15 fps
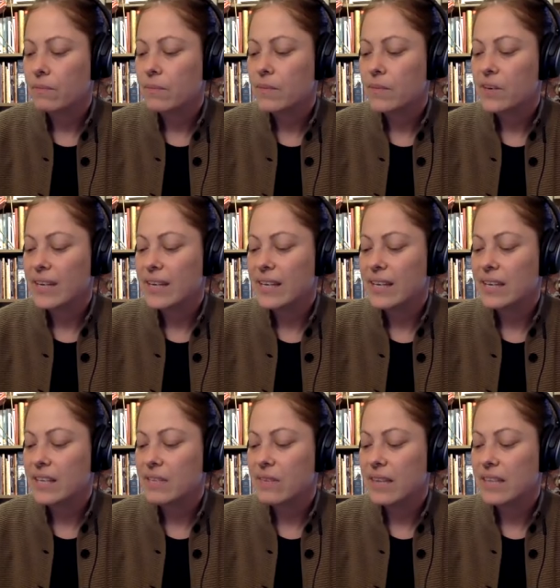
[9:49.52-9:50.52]
Peering in,
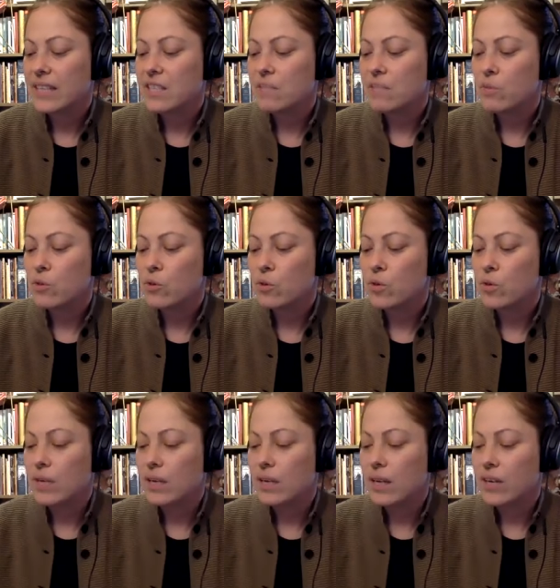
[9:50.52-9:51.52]
he finds the moon
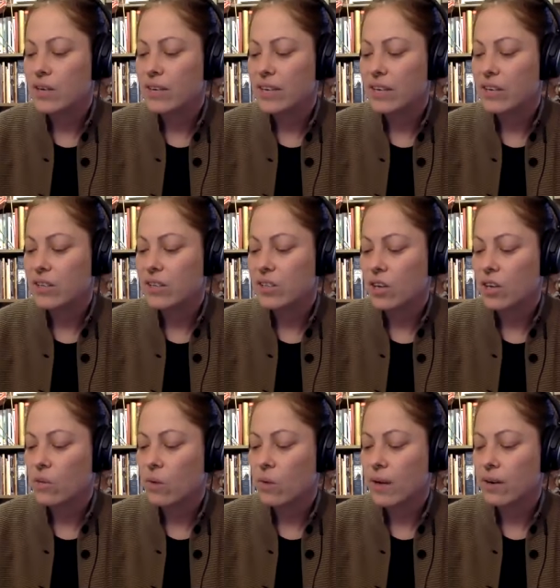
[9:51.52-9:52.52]
guttering on
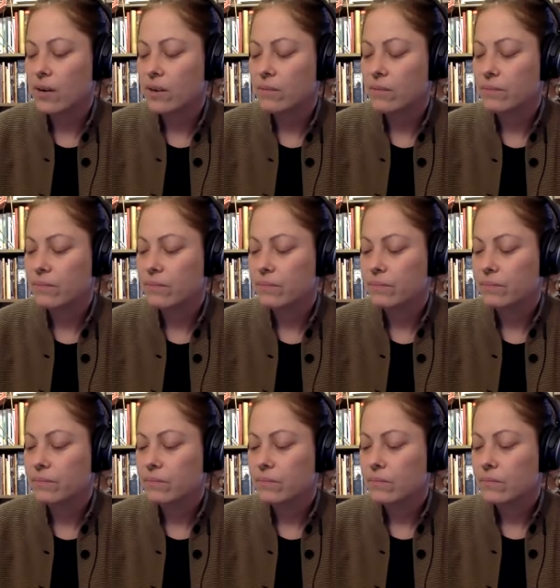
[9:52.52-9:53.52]
dark water.
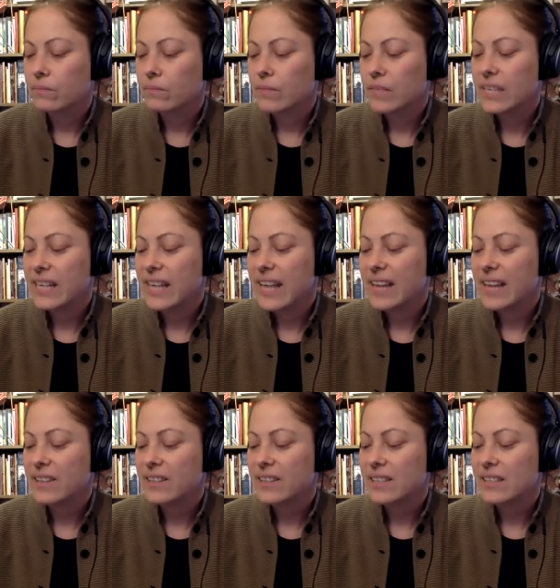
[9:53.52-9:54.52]
He
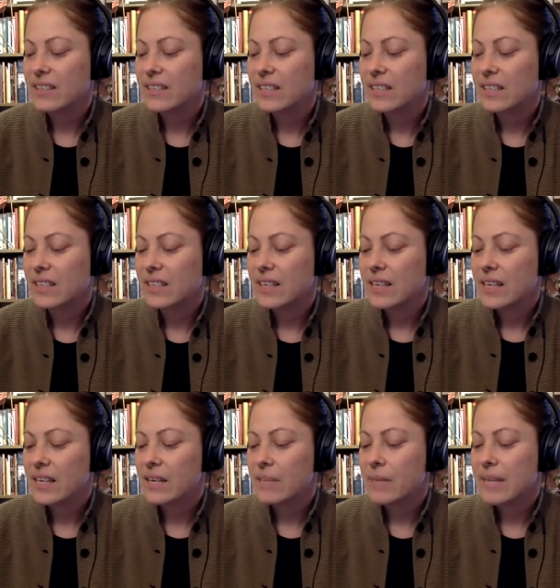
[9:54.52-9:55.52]
inhales,
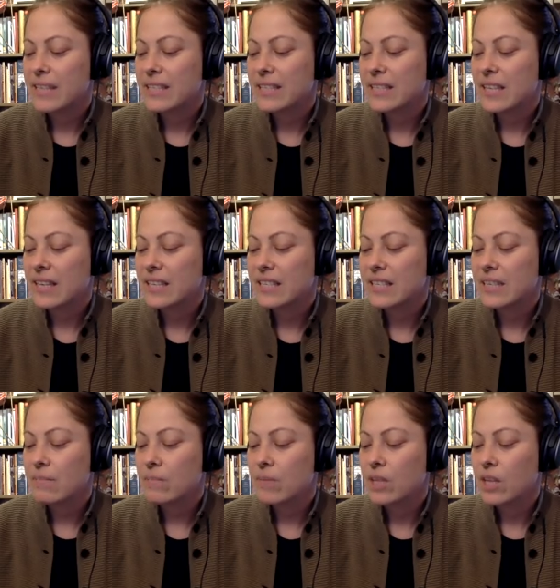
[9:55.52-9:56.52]
emits a
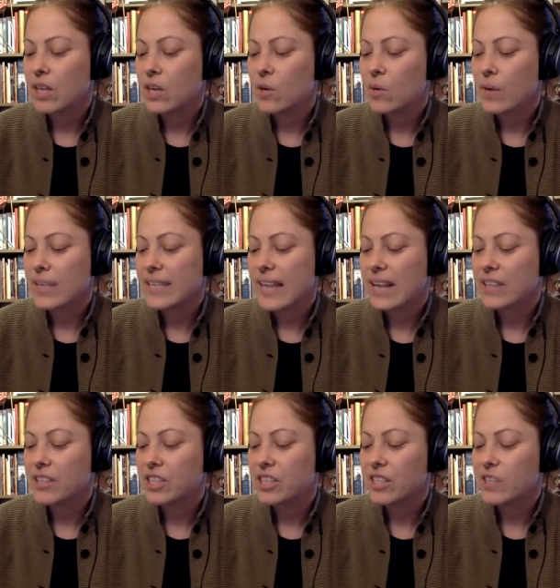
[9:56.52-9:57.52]
dim glow as
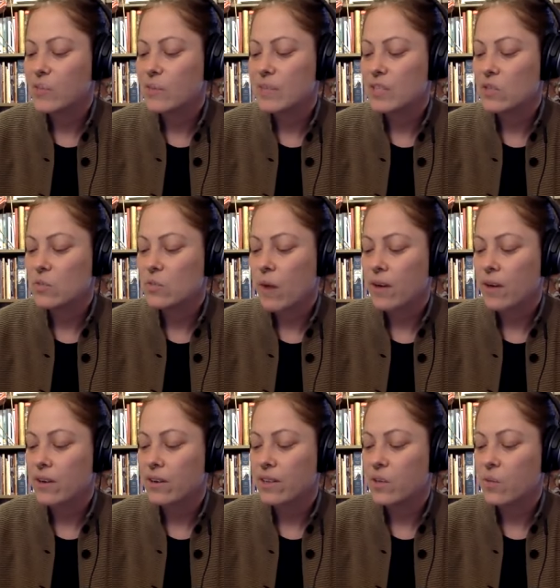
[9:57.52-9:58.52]
algae illumines
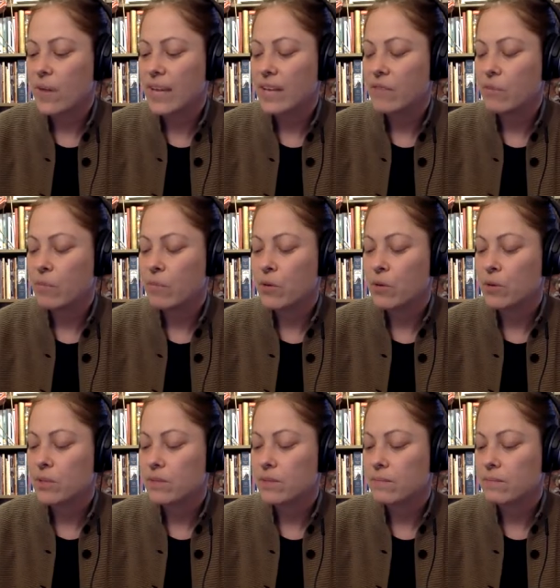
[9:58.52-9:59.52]
water in the wake of a
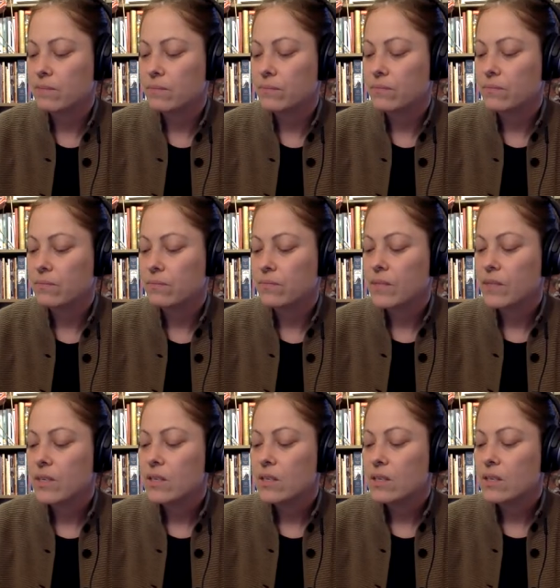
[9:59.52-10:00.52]
boat.
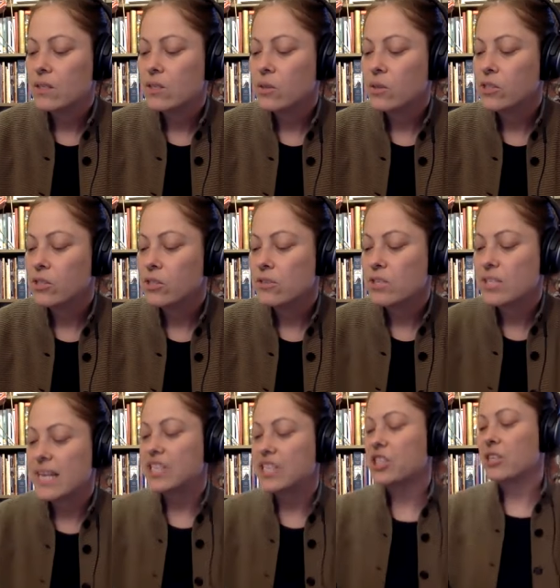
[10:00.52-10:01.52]
Soldiers are
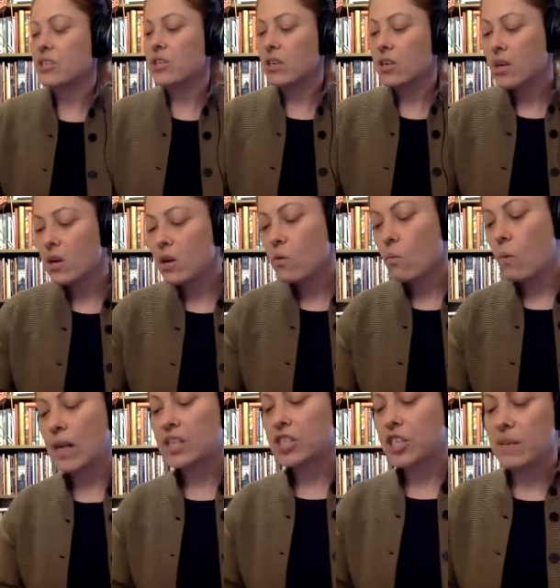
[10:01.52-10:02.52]
stationed,
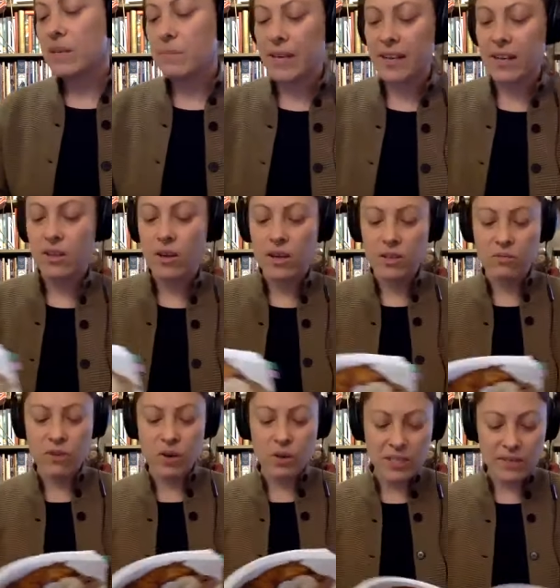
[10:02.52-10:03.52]
watch keeping along the
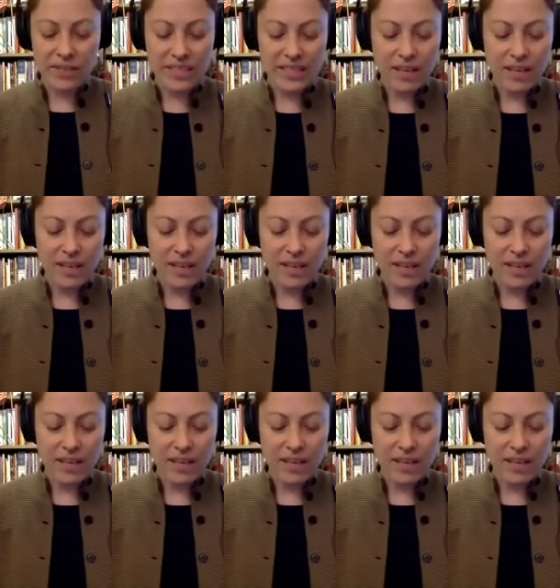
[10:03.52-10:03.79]
roads of his